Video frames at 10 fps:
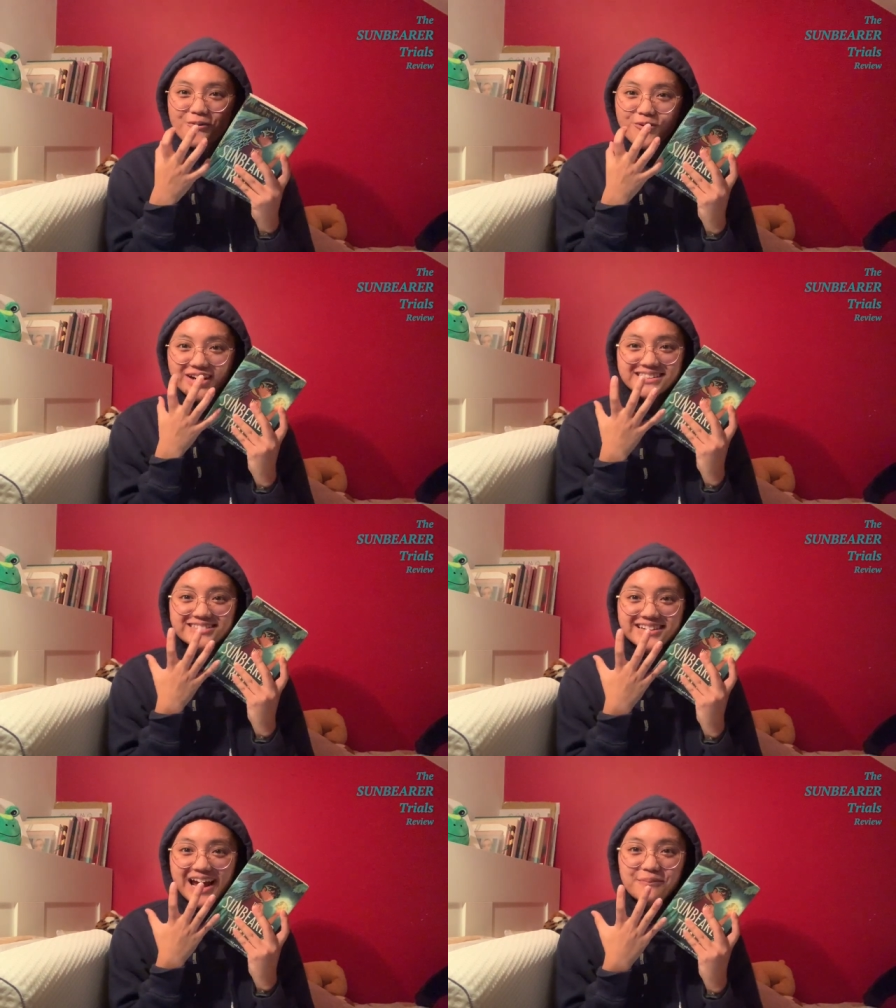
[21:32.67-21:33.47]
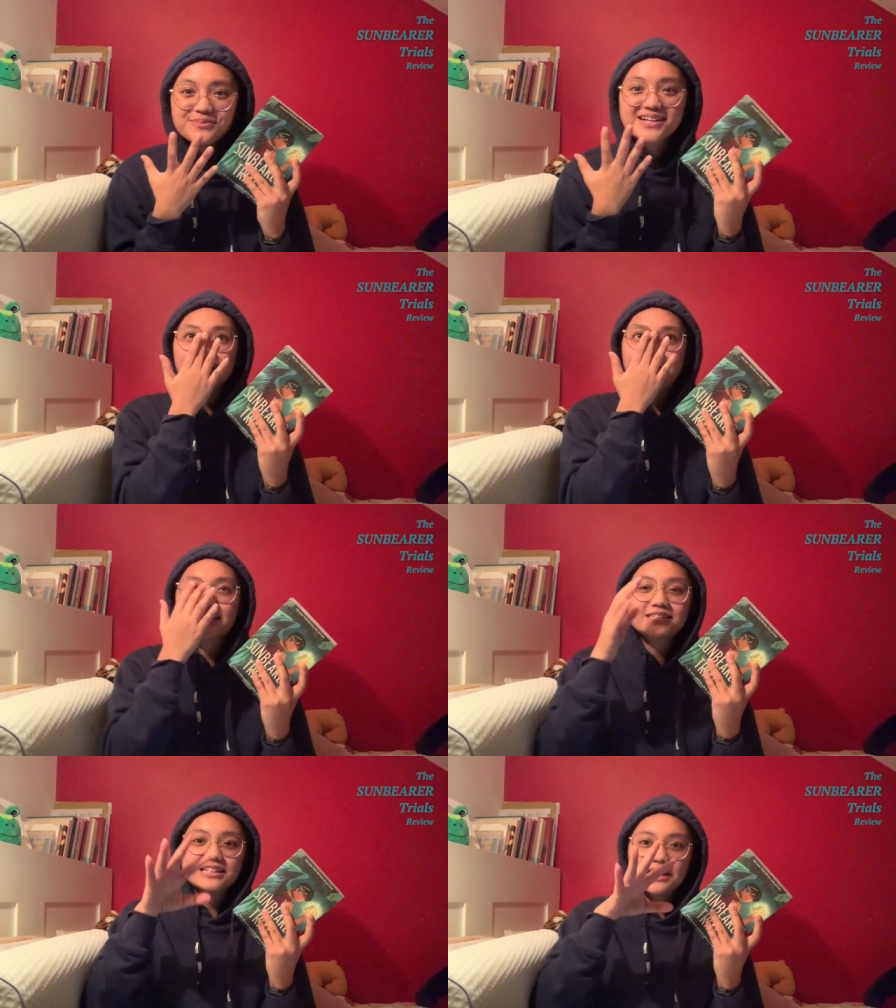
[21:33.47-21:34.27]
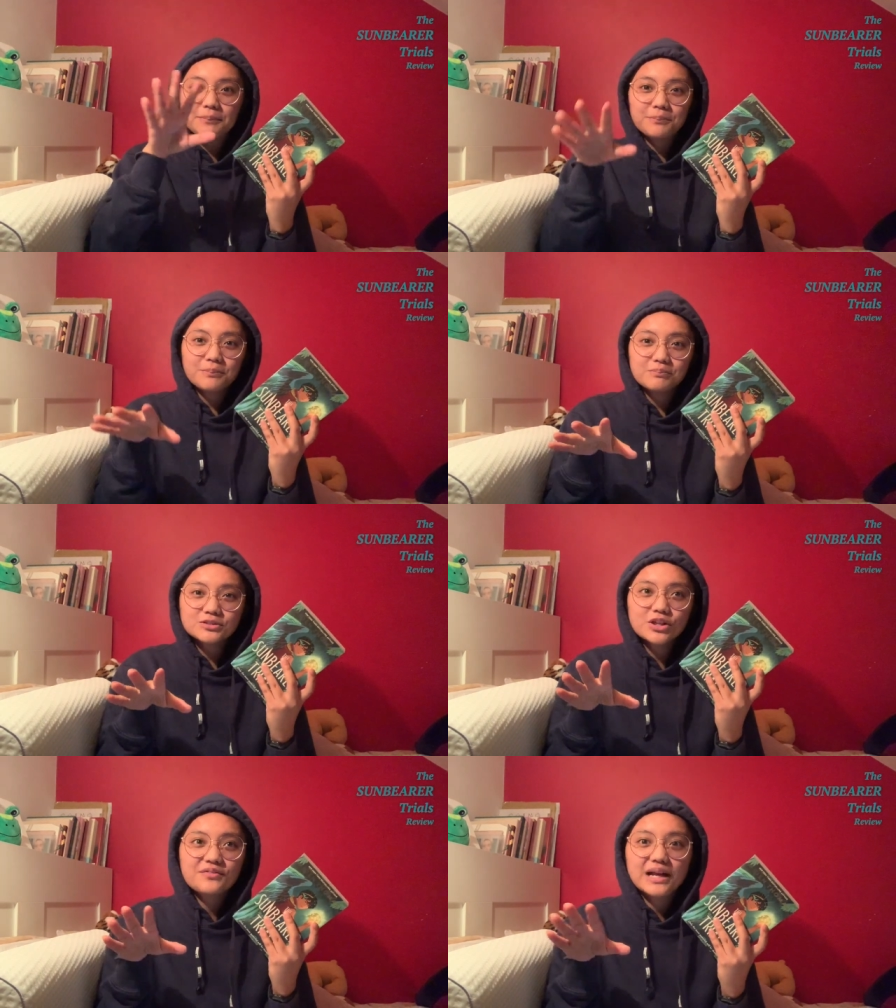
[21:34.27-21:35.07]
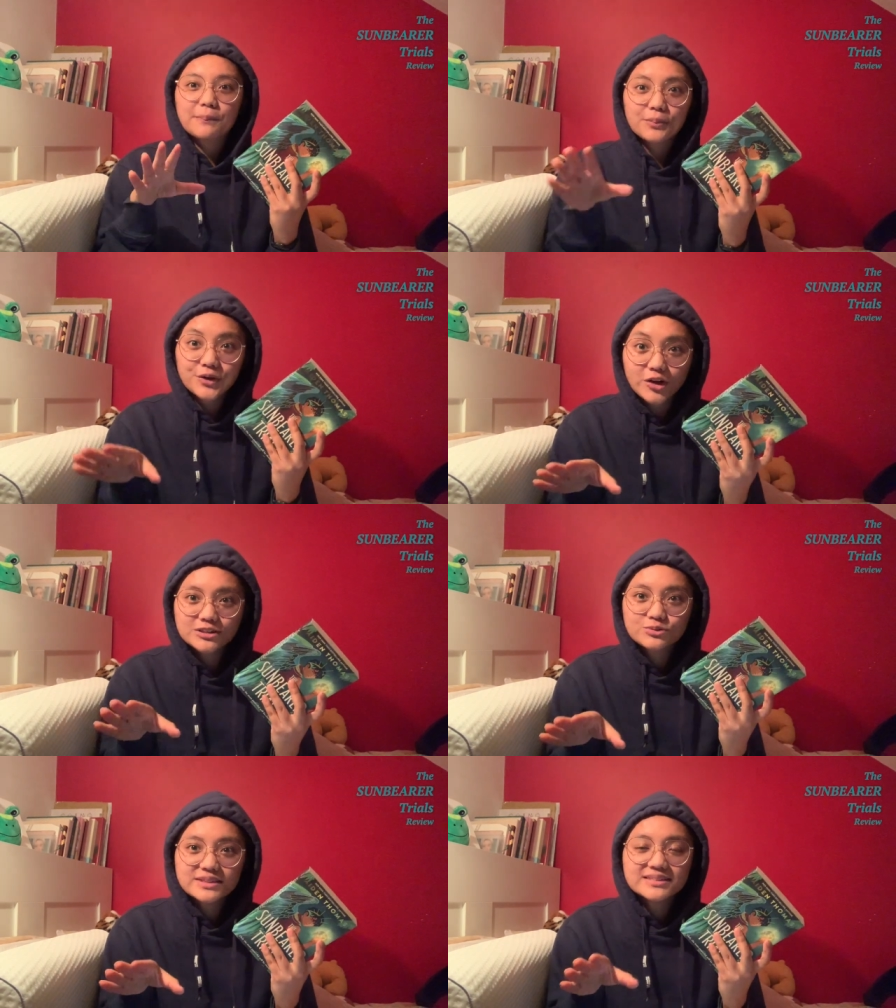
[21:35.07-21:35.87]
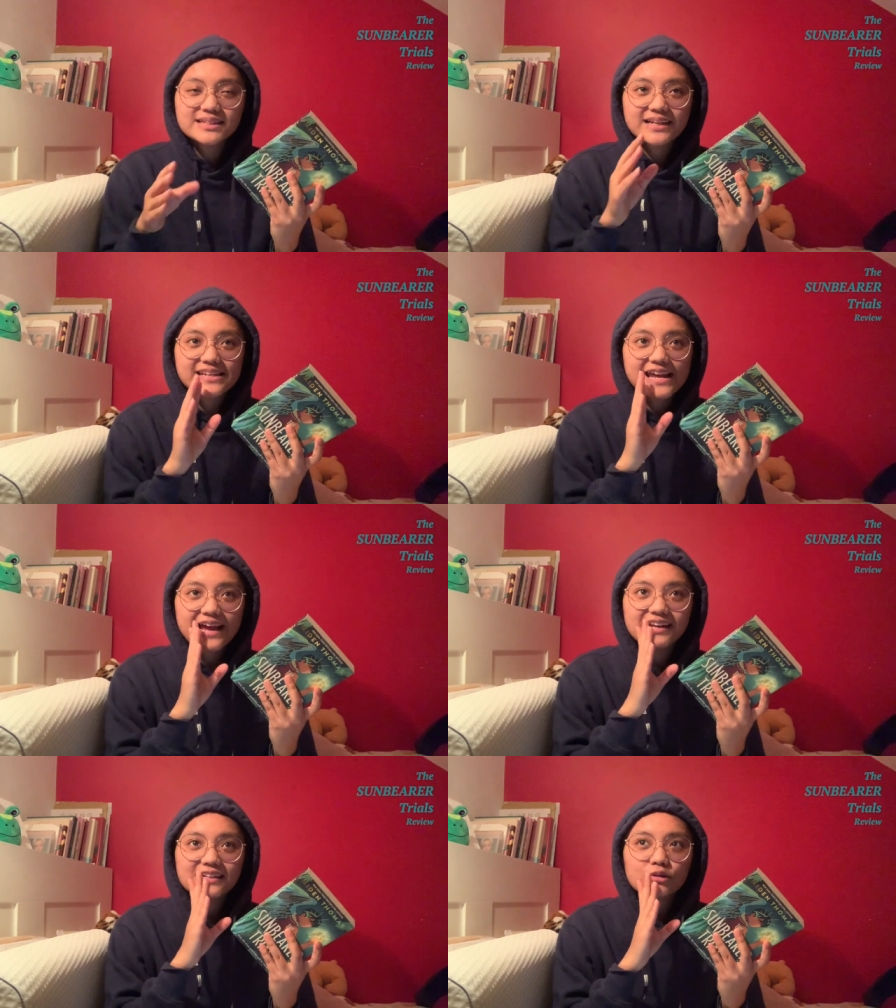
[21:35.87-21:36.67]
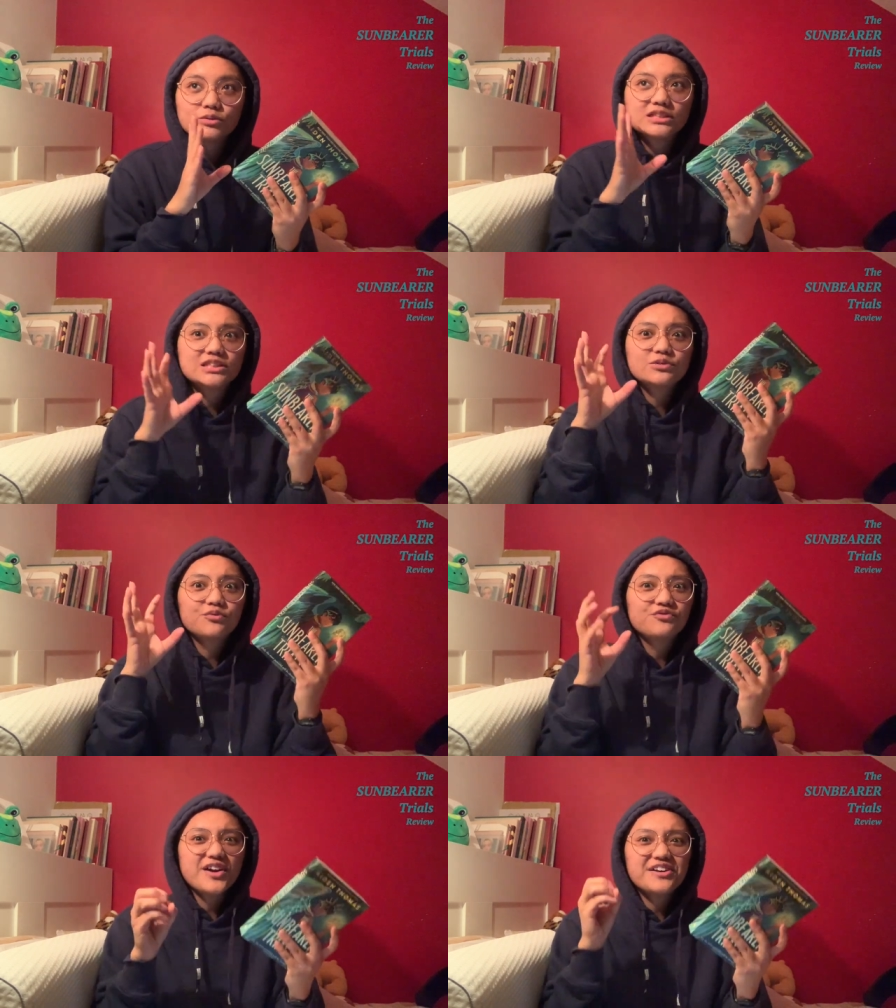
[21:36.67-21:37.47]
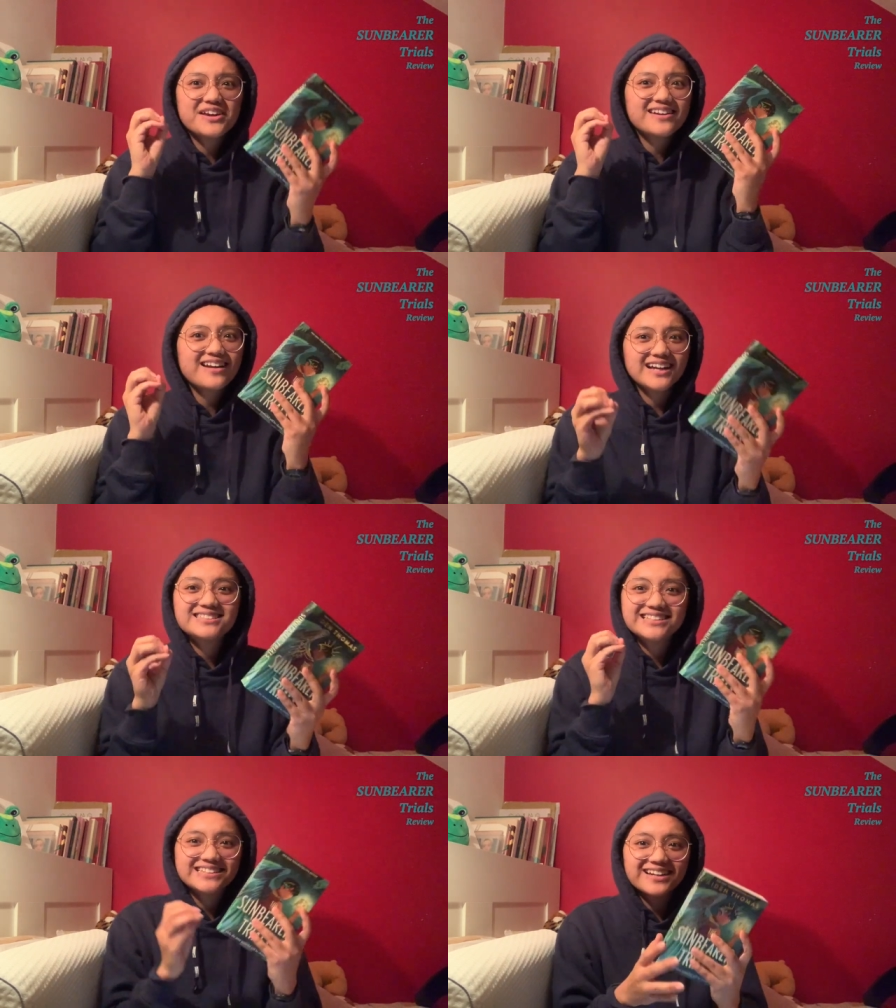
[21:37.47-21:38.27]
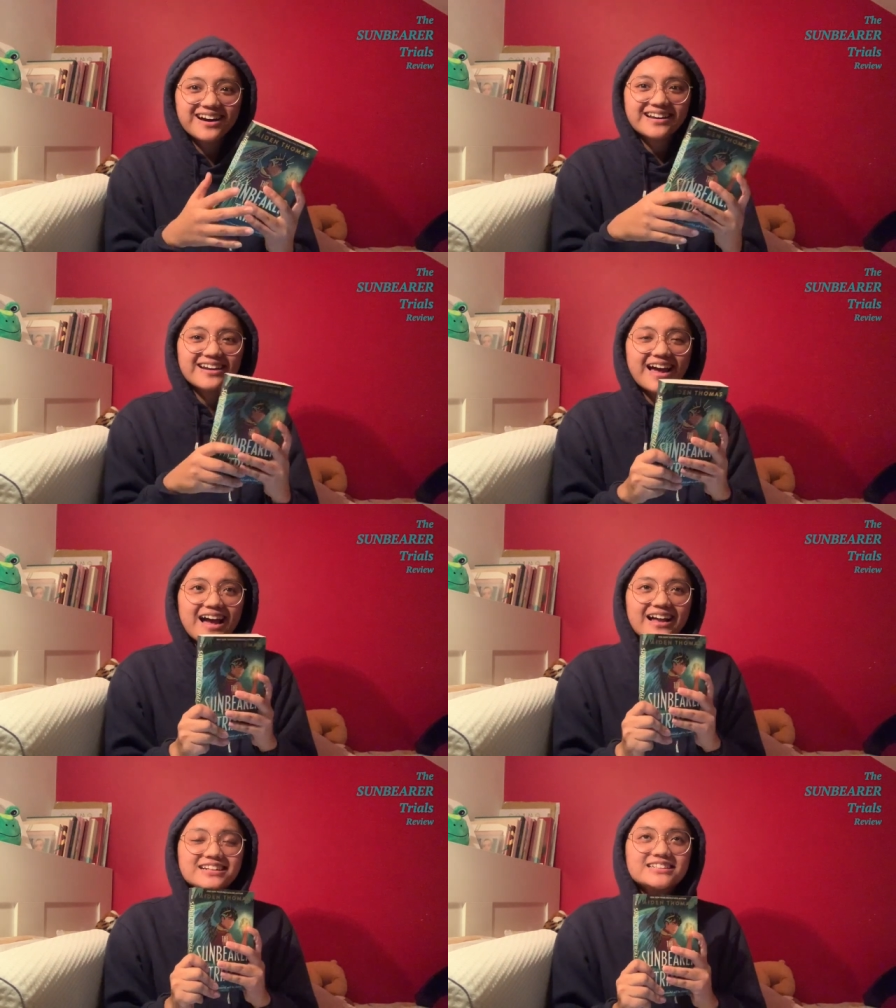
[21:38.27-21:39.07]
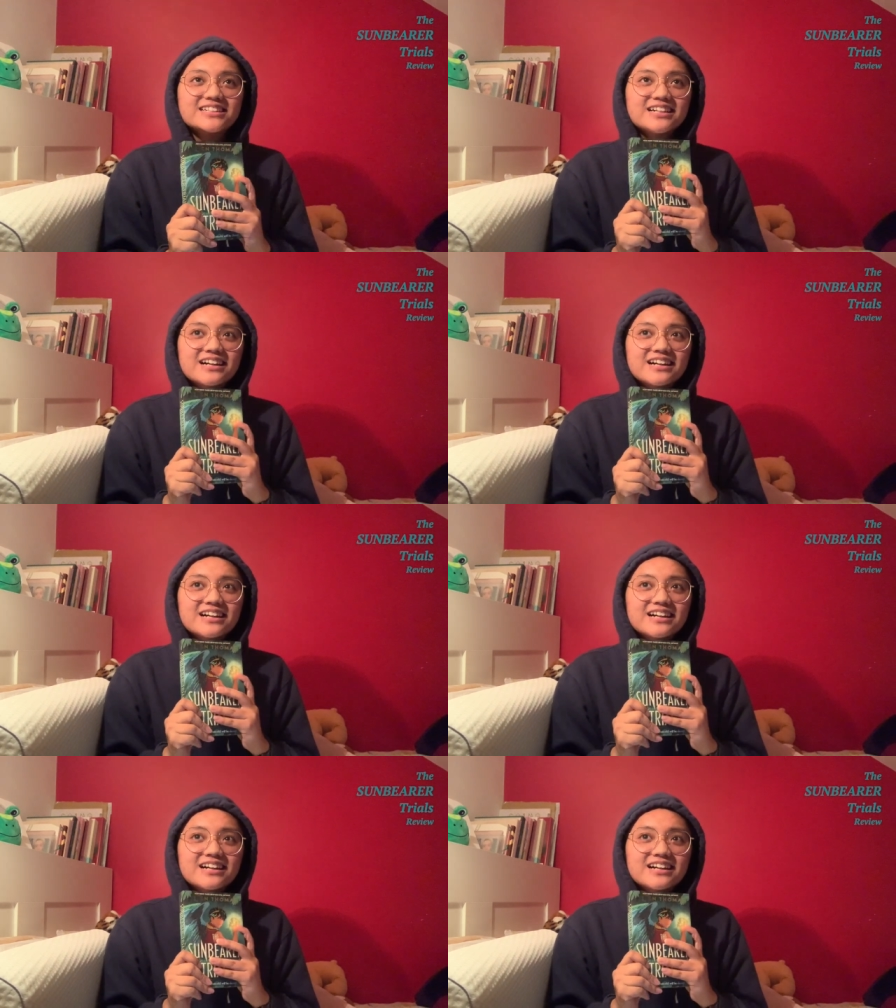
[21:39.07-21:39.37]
what is gonna happen and there's like a sort of like a plot twist at the end which is very nicely done and